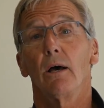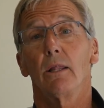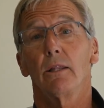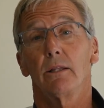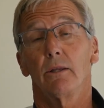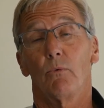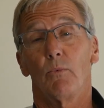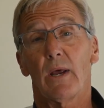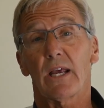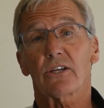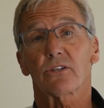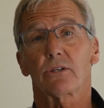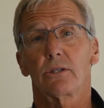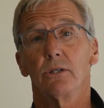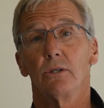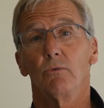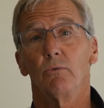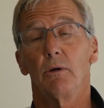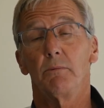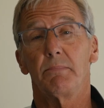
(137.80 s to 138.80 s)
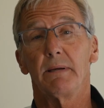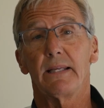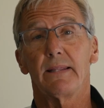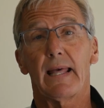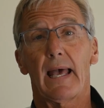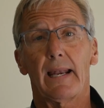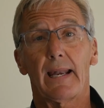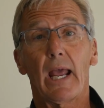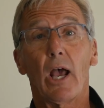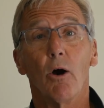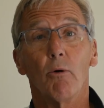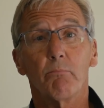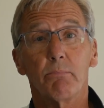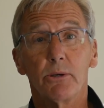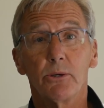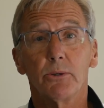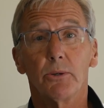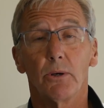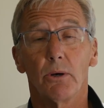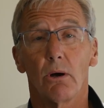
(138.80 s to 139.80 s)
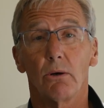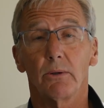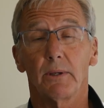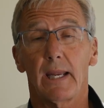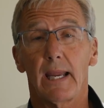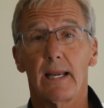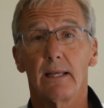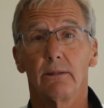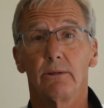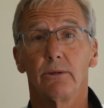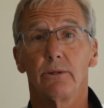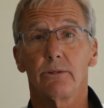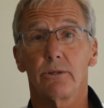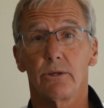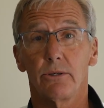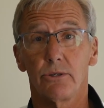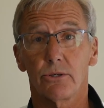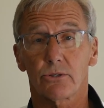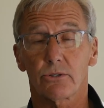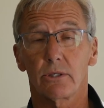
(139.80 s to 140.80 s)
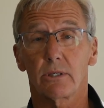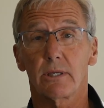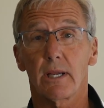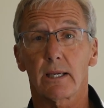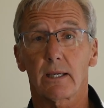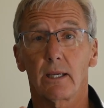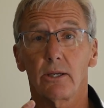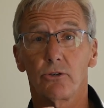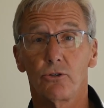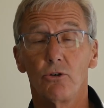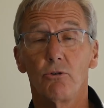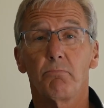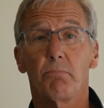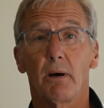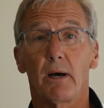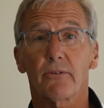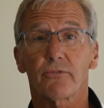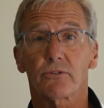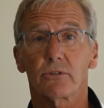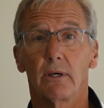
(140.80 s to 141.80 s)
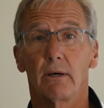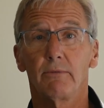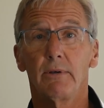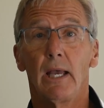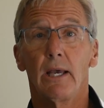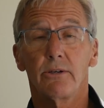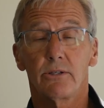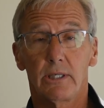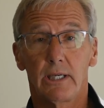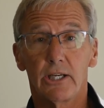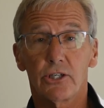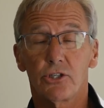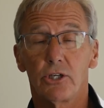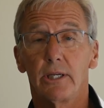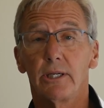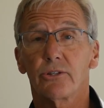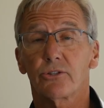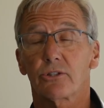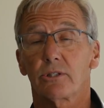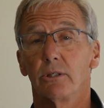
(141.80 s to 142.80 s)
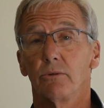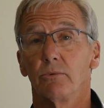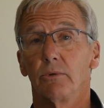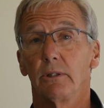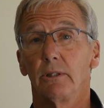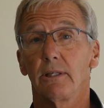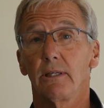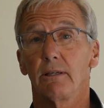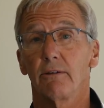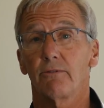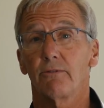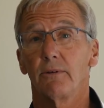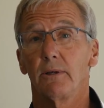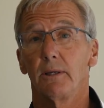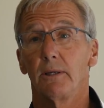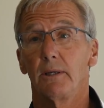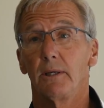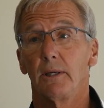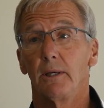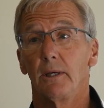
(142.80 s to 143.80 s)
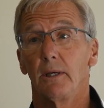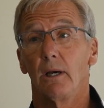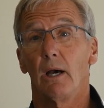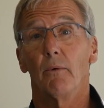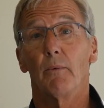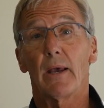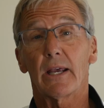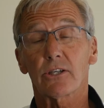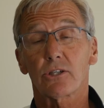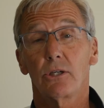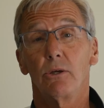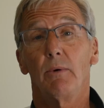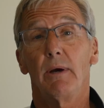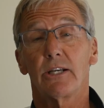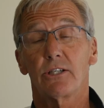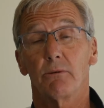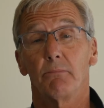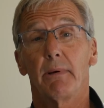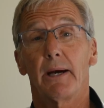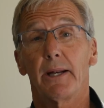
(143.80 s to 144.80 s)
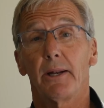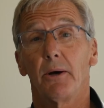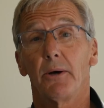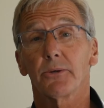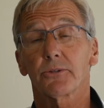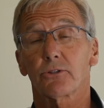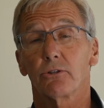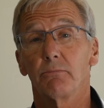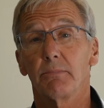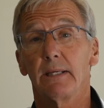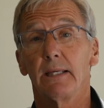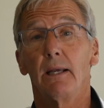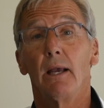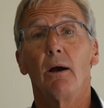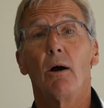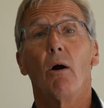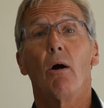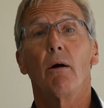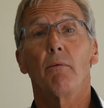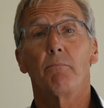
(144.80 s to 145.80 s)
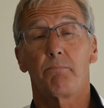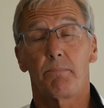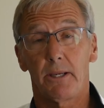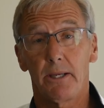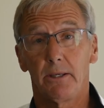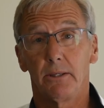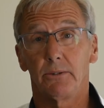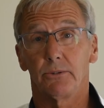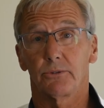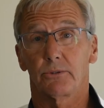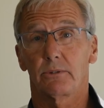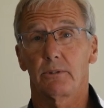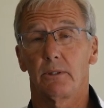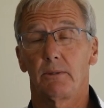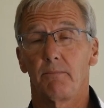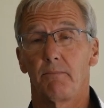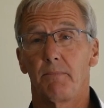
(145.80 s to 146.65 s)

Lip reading: The rescue would be that albuterol inhaler you're used to taking 2 puffs of to get you instant relief. A rescue agent might also be pills.